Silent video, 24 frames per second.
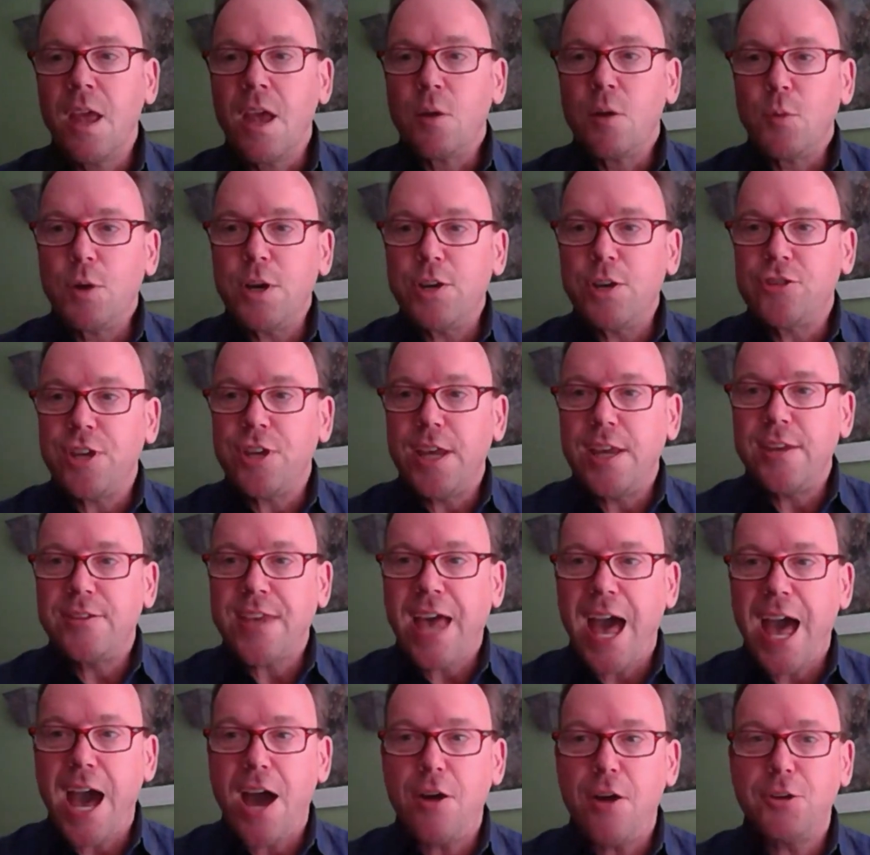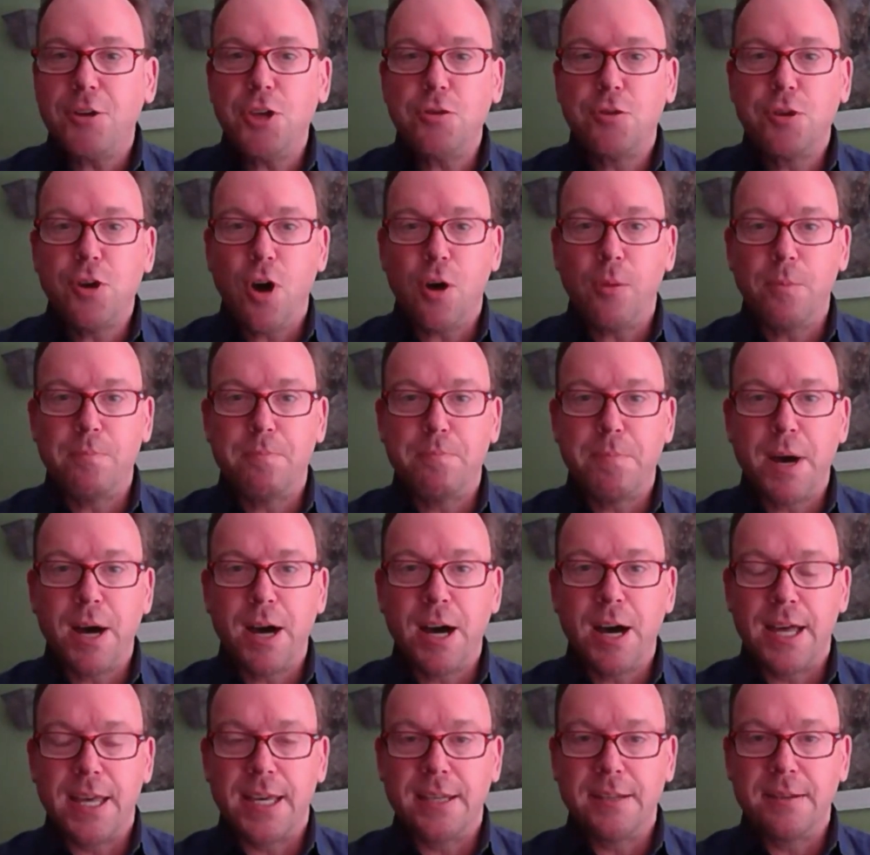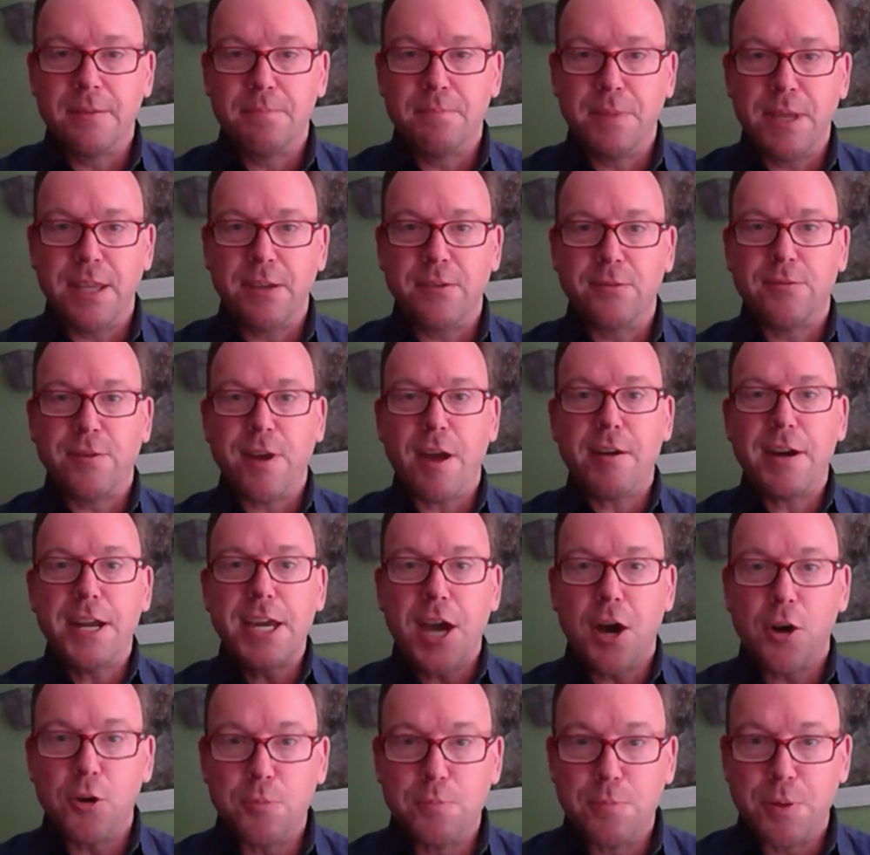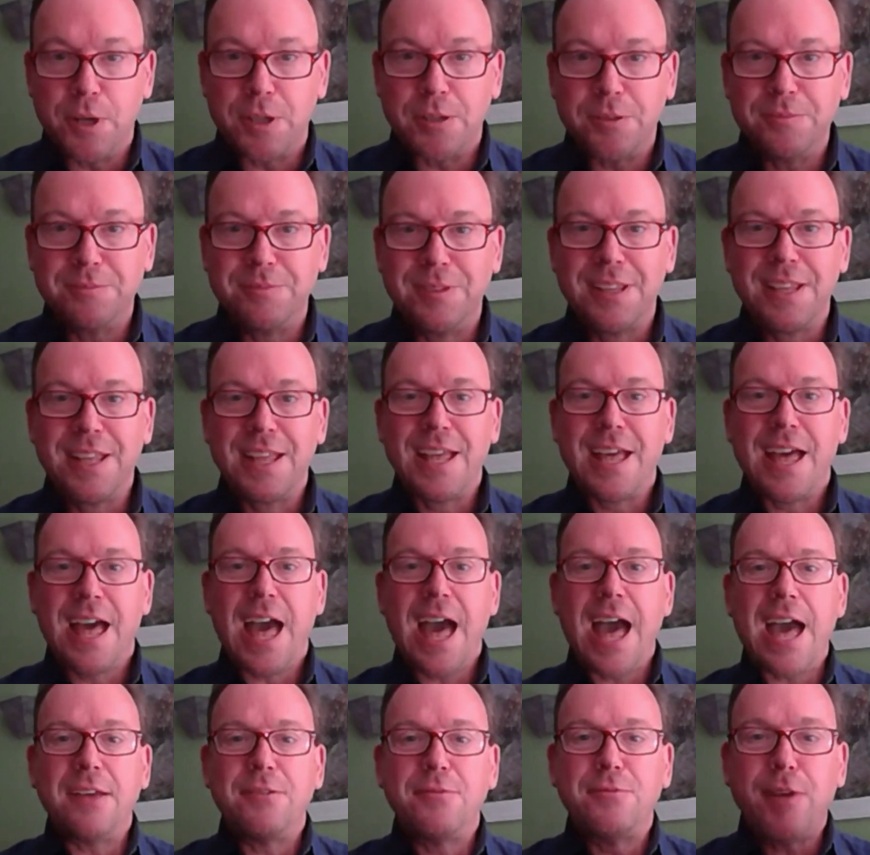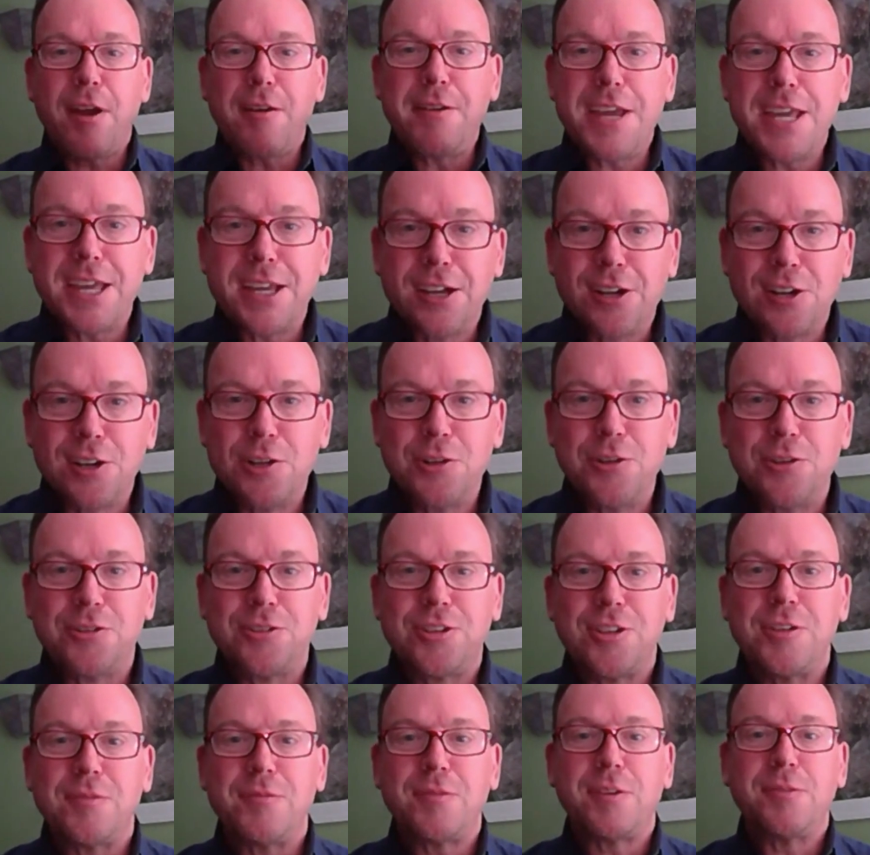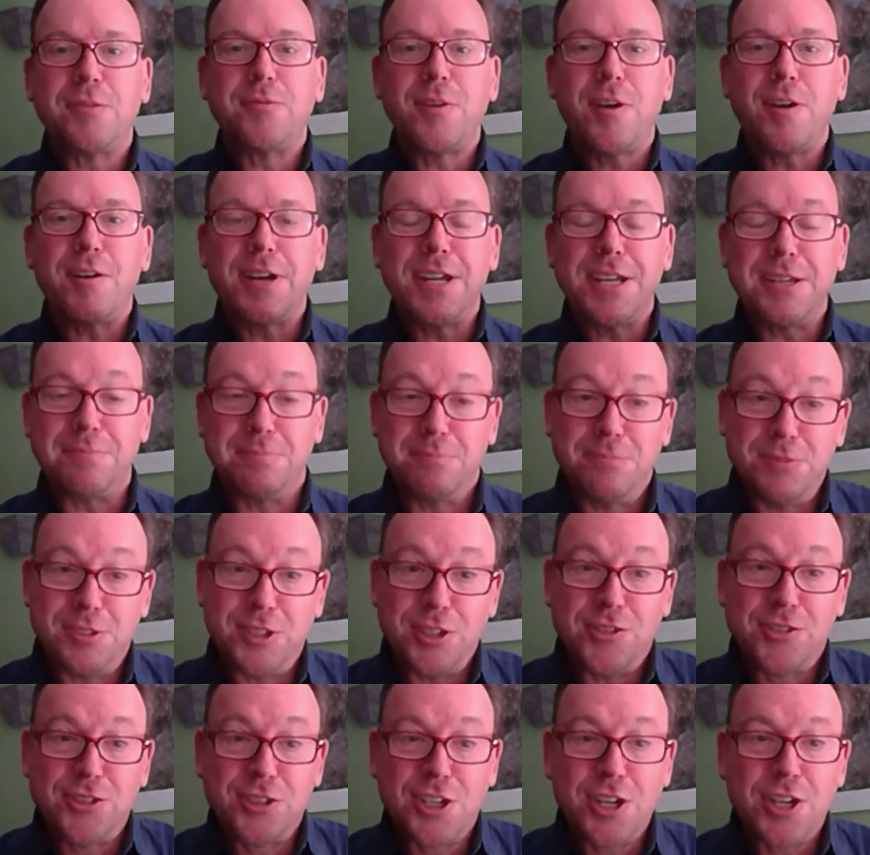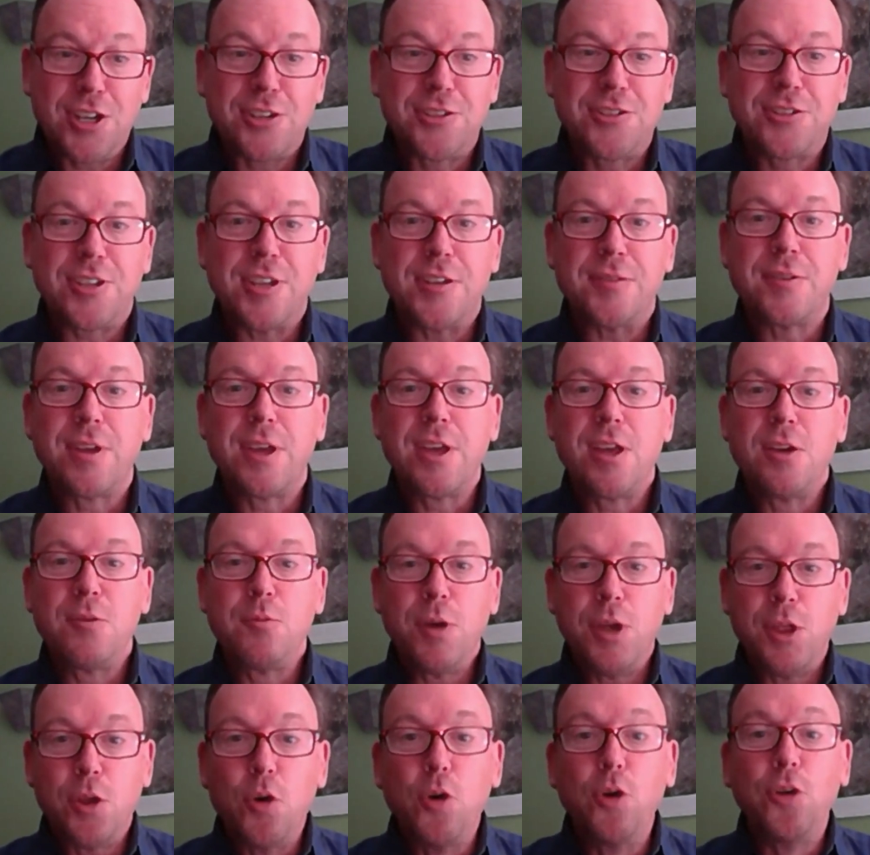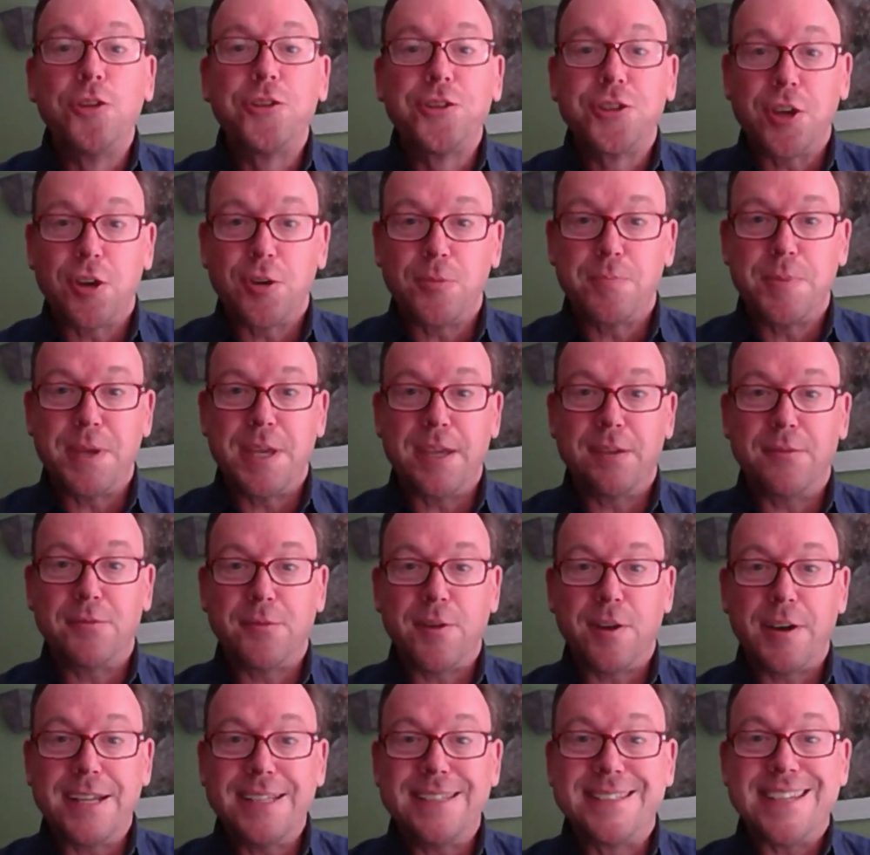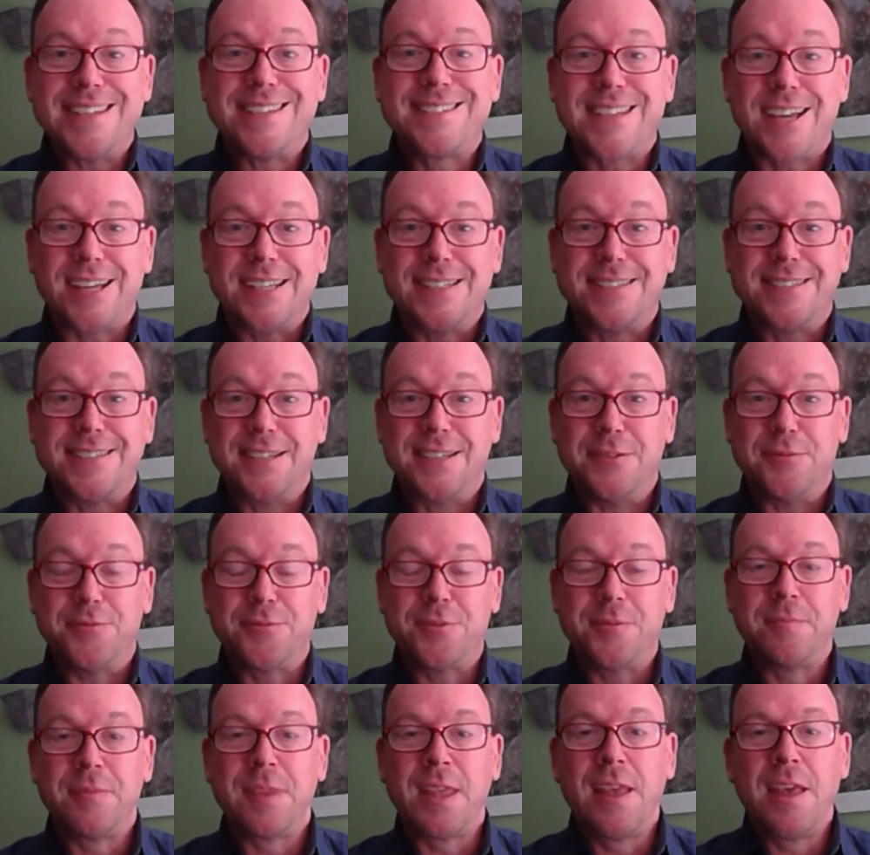which is how you combine being very open and very inclusive and very discursive with also being very decisive.